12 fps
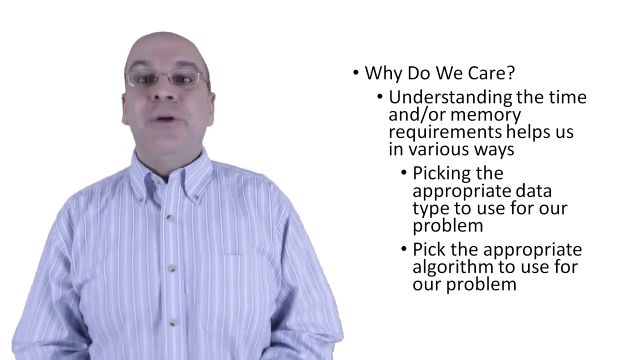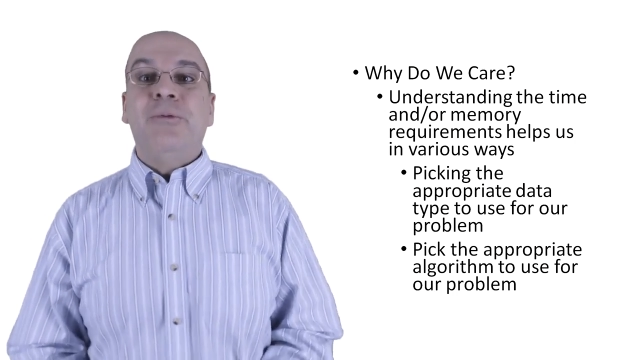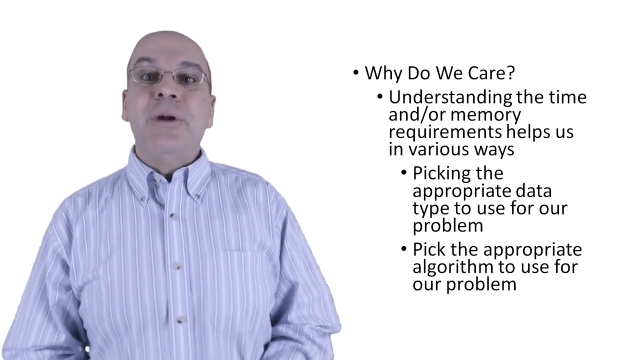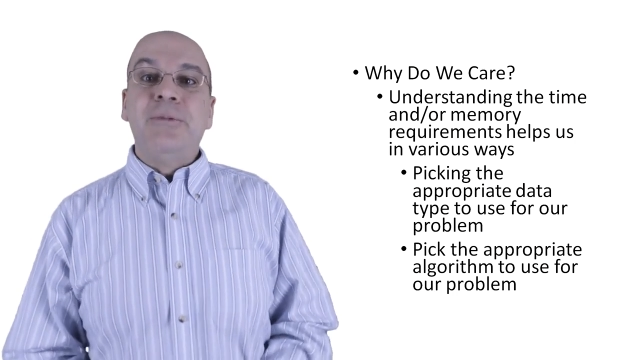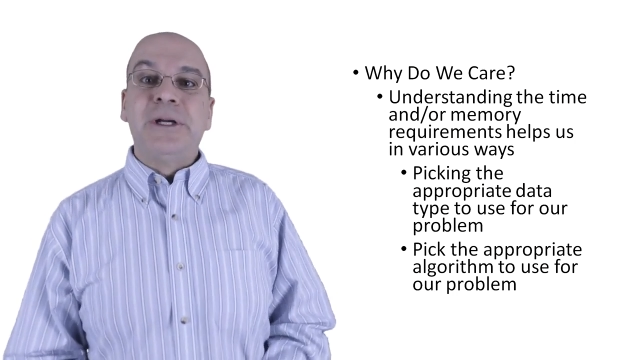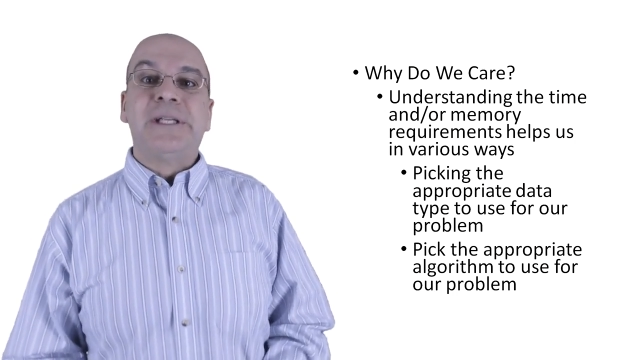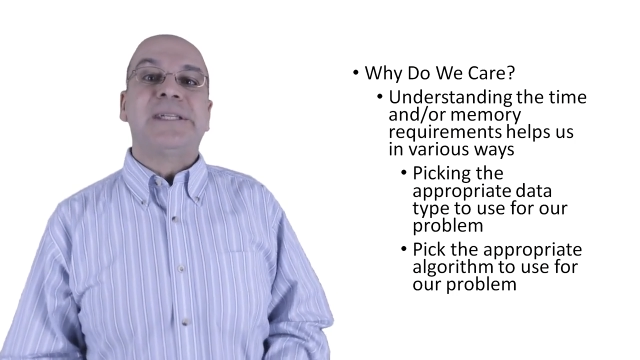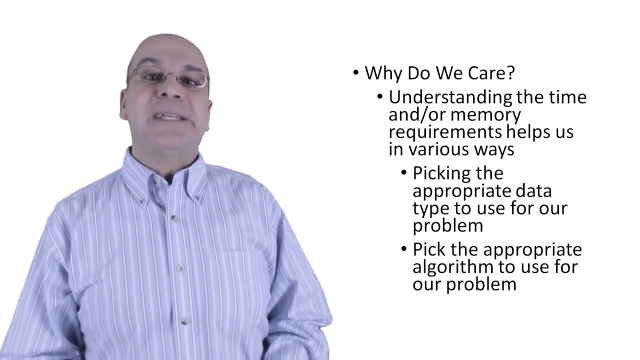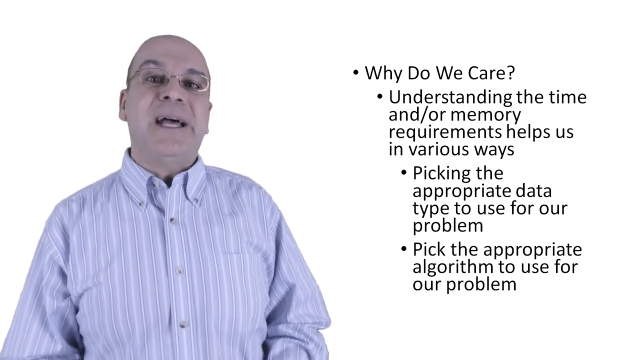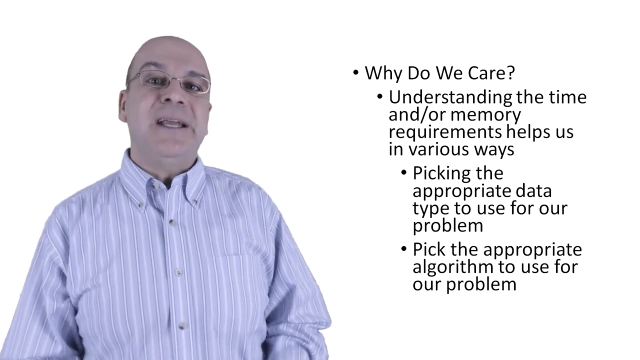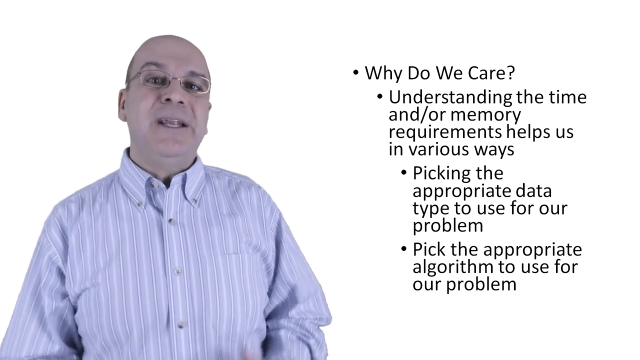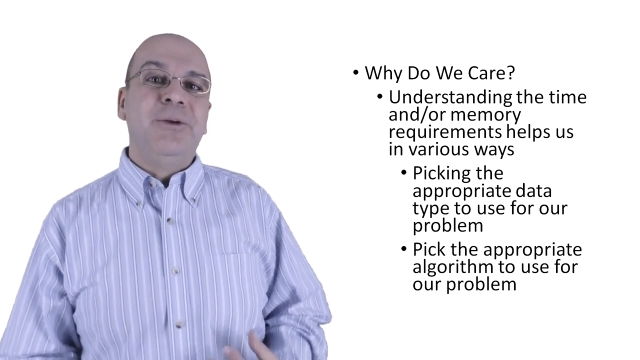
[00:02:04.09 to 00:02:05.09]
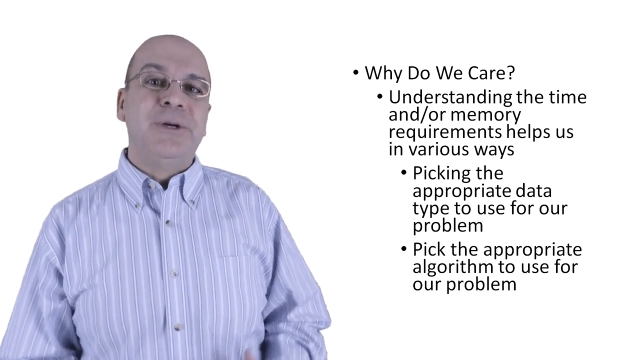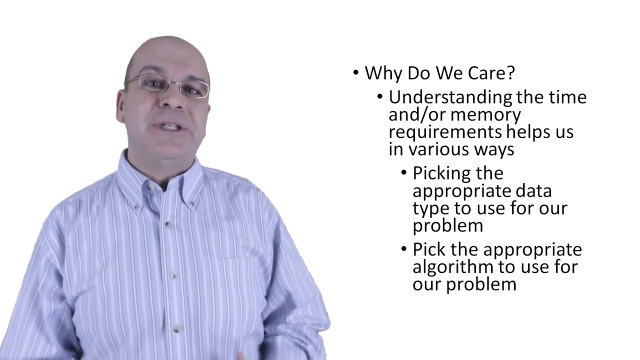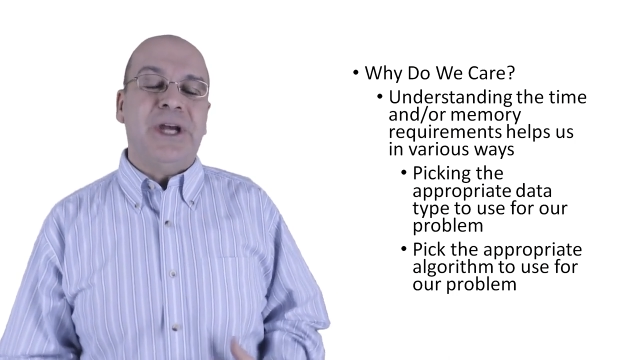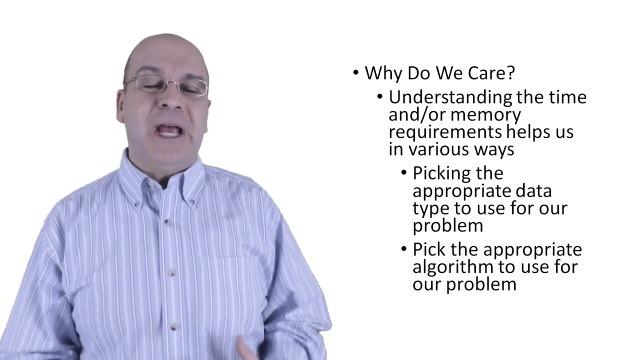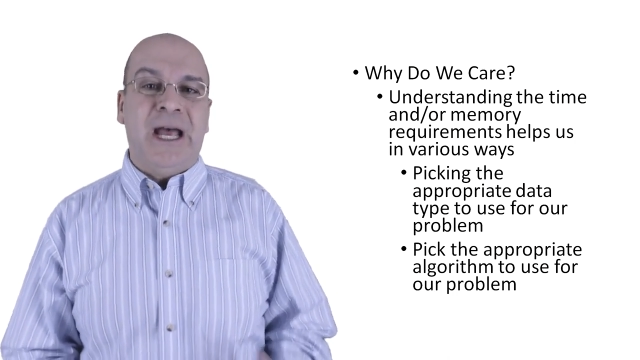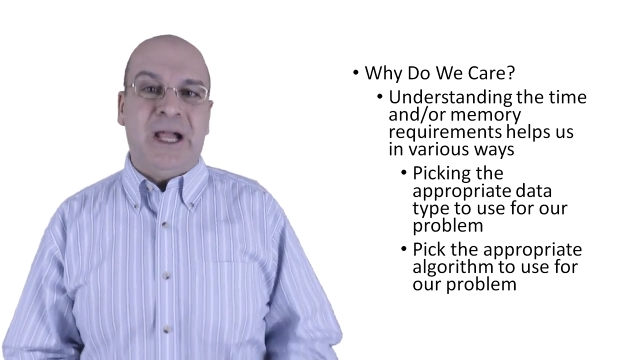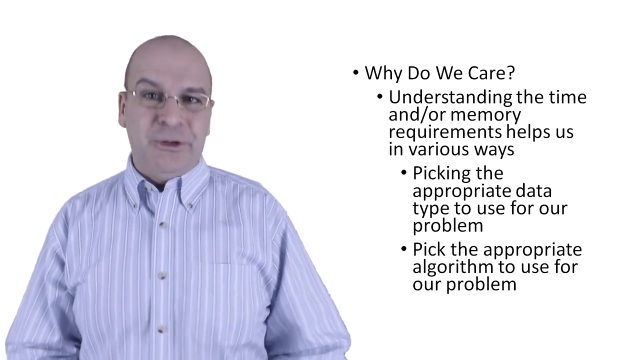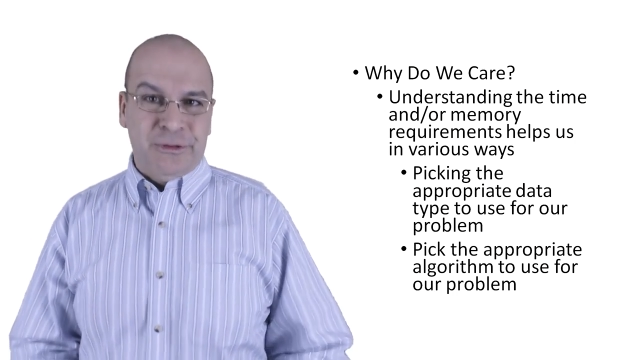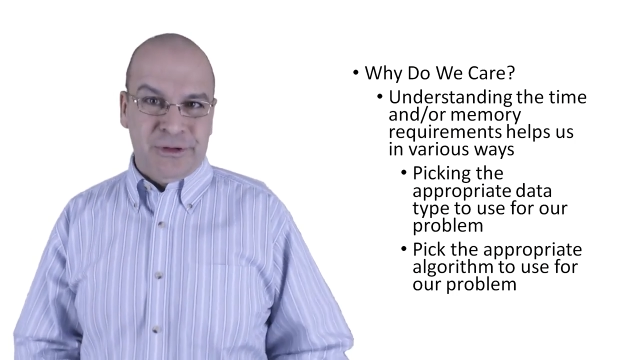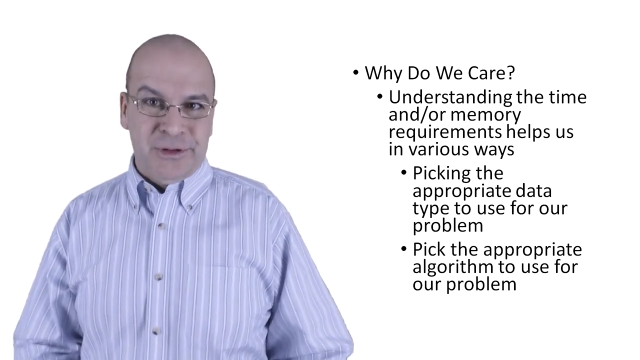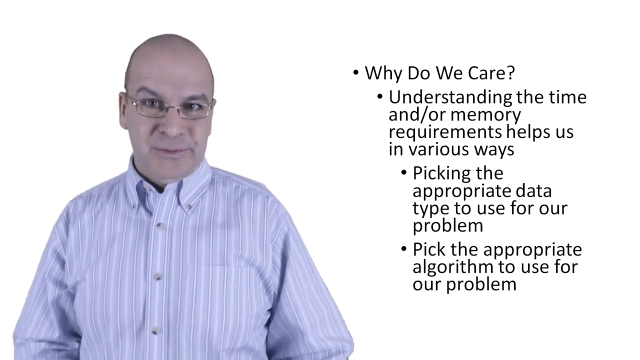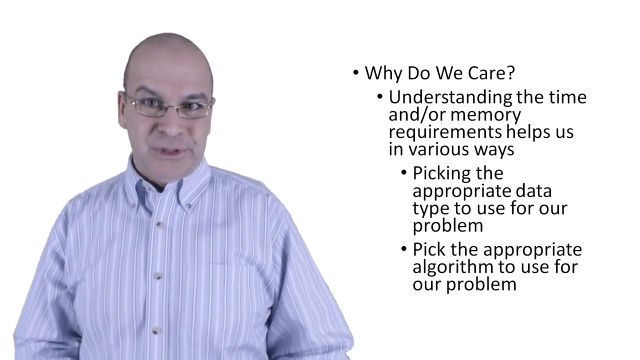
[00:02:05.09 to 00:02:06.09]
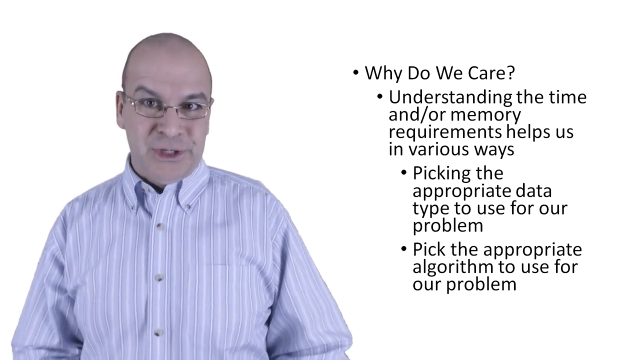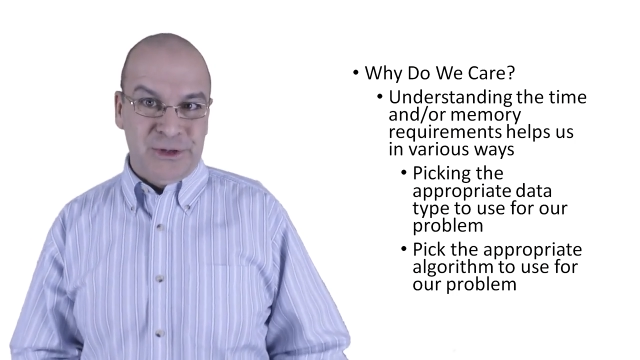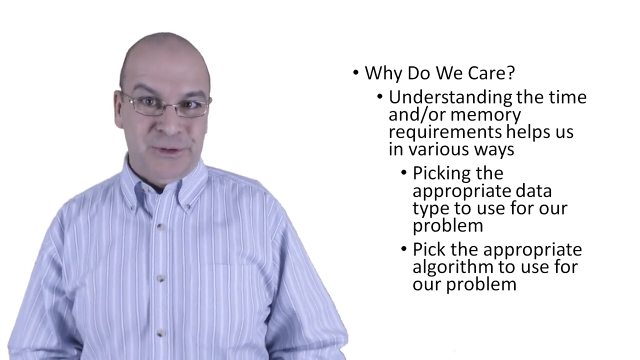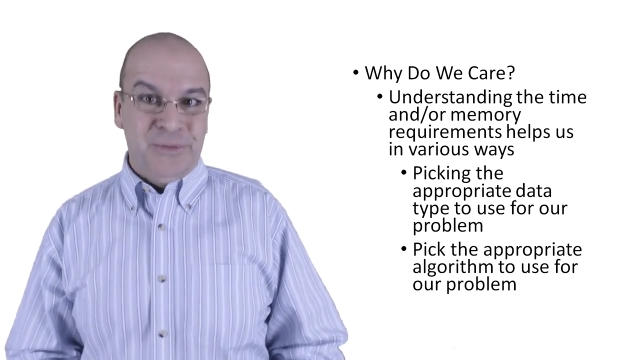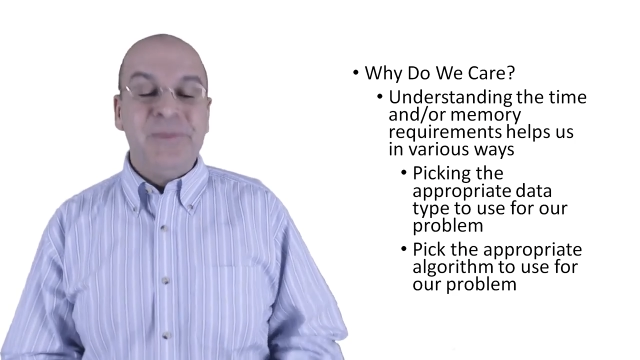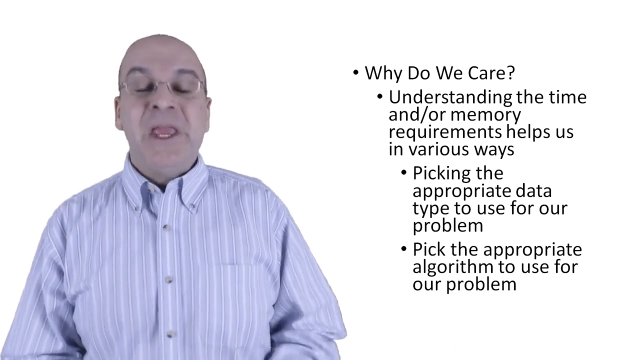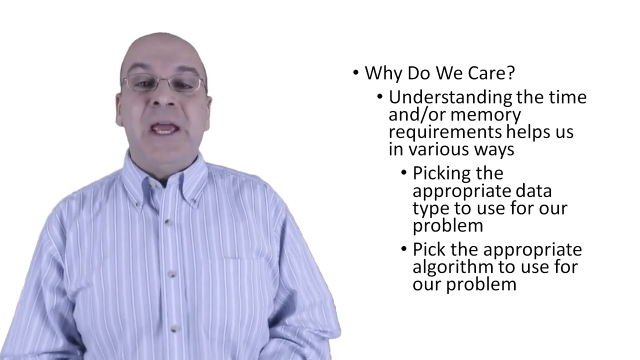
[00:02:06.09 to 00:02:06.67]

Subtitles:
when we're deciding which algorithm to do.